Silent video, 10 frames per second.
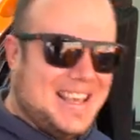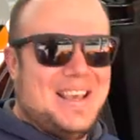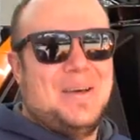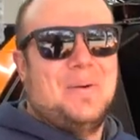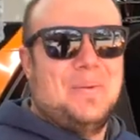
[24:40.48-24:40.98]

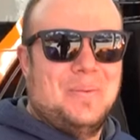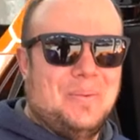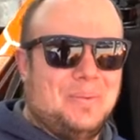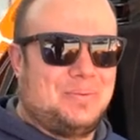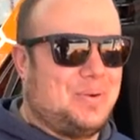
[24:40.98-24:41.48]
Is it just
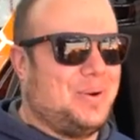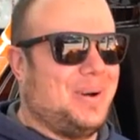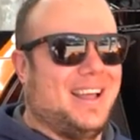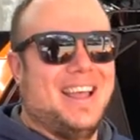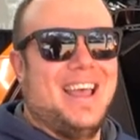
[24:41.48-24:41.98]

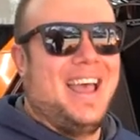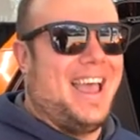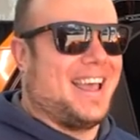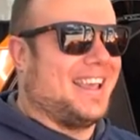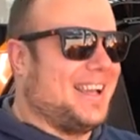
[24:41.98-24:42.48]
insane?
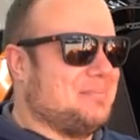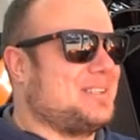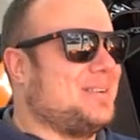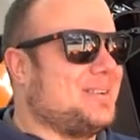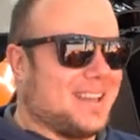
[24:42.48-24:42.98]

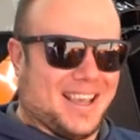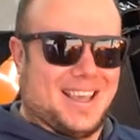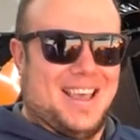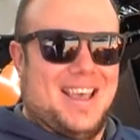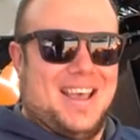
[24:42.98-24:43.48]
I'm still
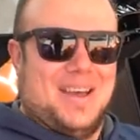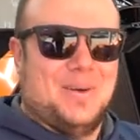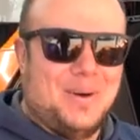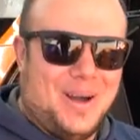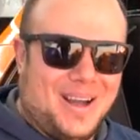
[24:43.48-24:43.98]
like...
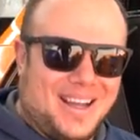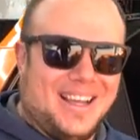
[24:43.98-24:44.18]
Whew.